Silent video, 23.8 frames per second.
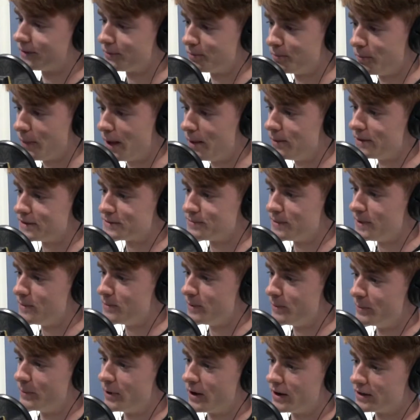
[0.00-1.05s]
Maybe it's me
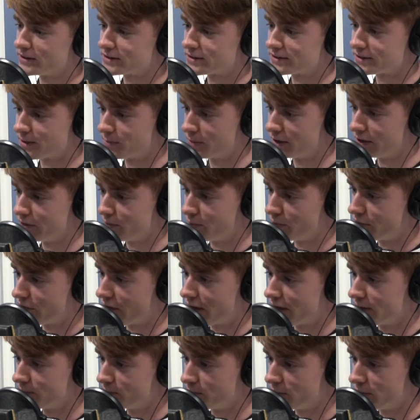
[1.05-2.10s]
being biased because I'm a Liverpool
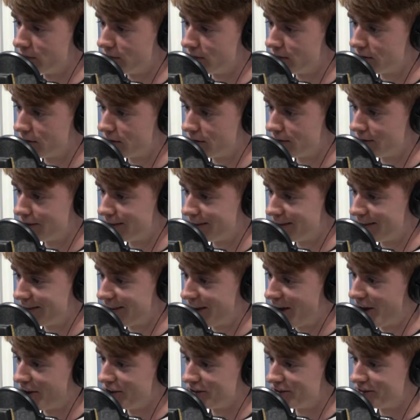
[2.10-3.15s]
fan, but
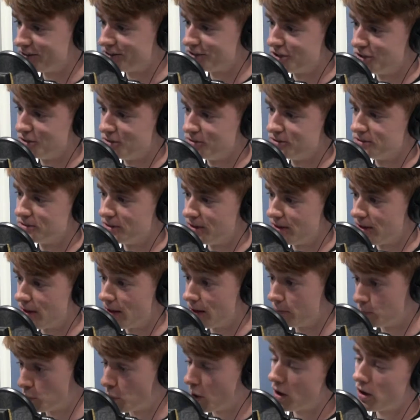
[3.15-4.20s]
I'd choose.
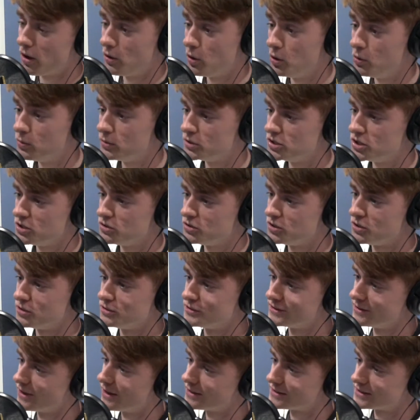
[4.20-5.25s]
Who would you
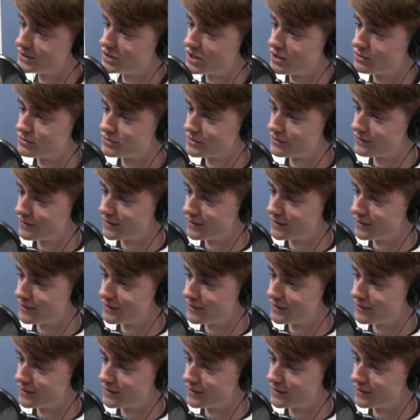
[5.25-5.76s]
choose as a Chelsea